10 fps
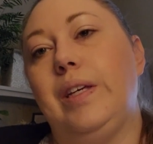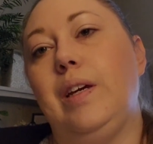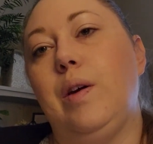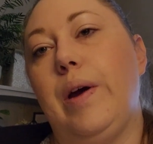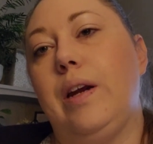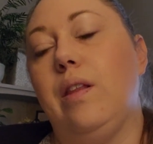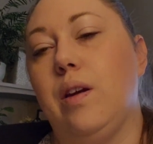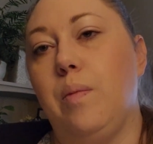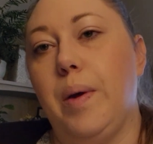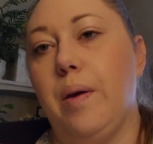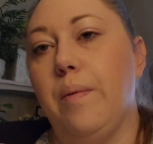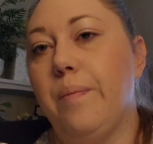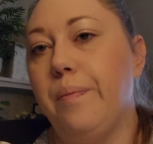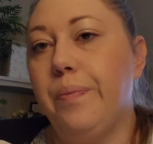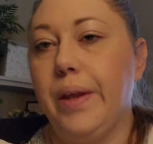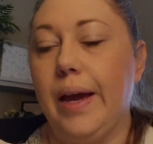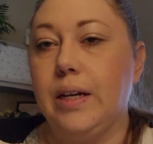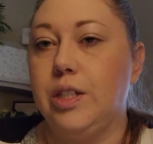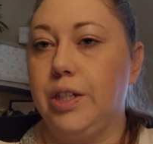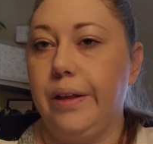you know, add a little bit
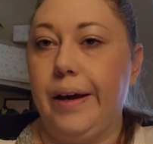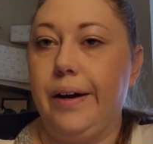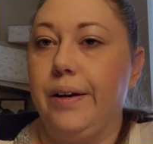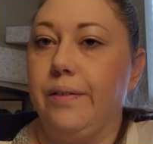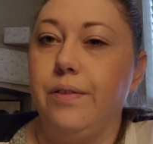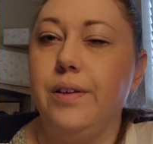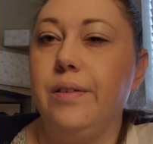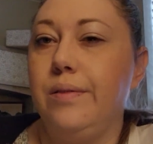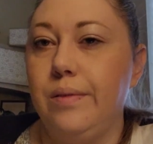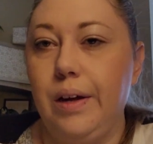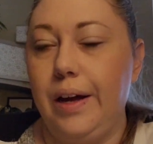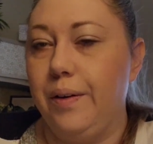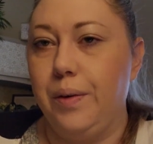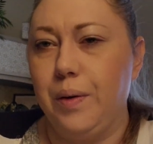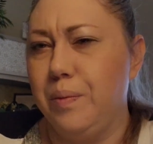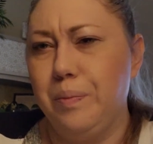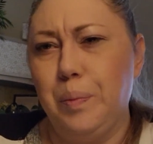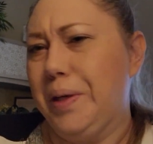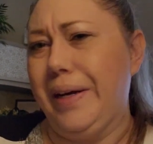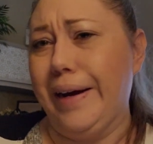extra layer of, I don't know,
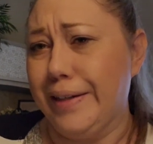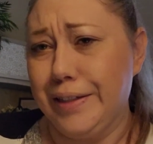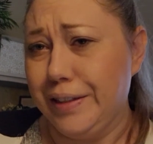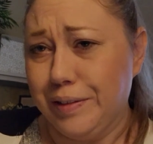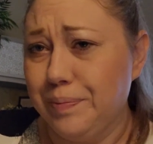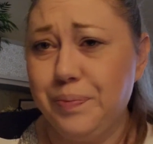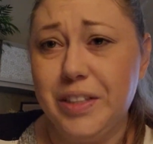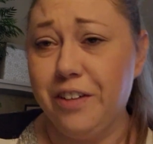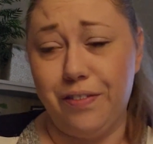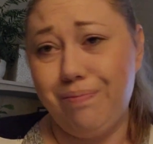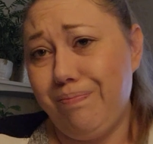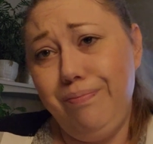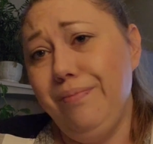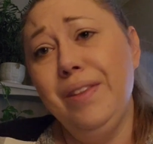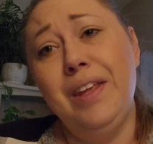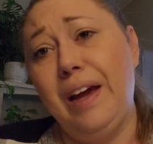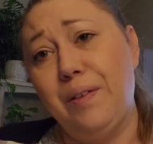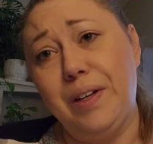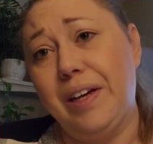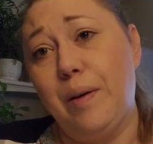protection if that
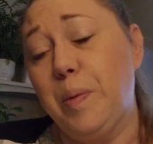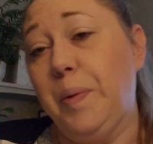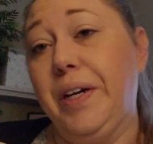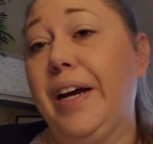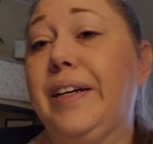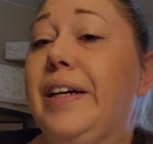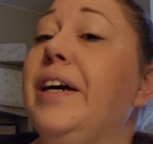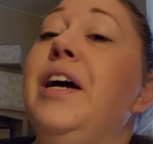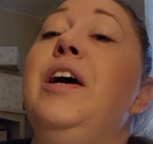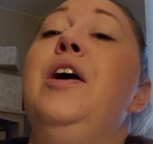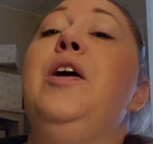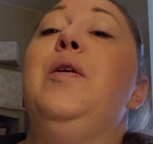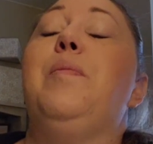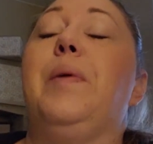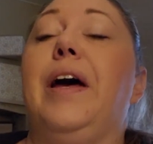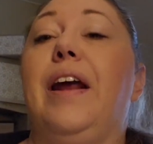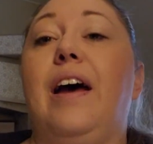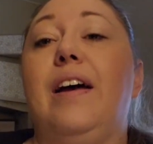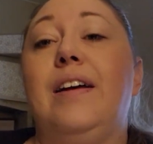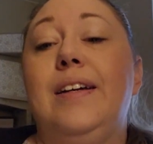really helps protect it. But,
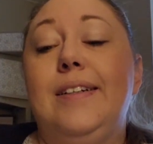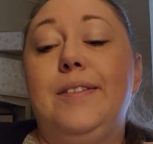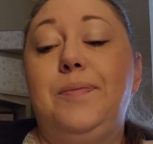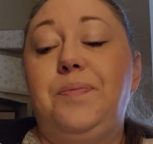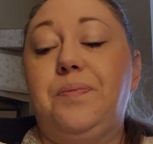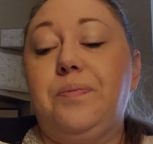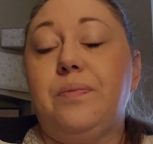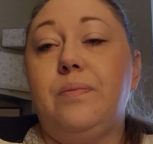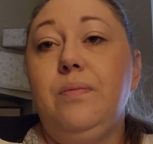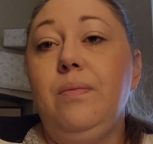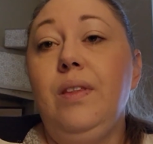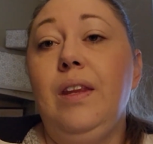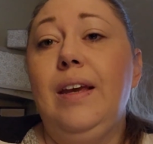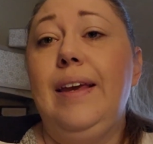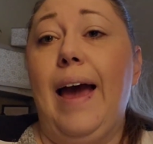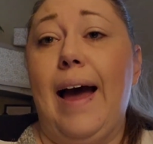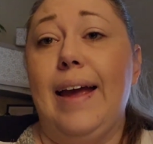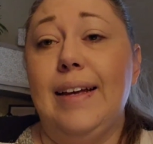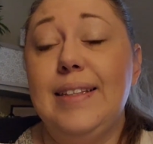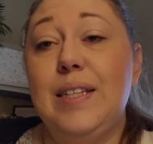uh, yeah,
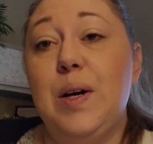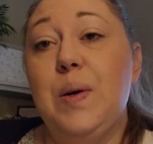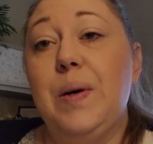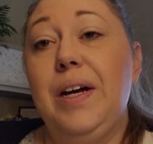and so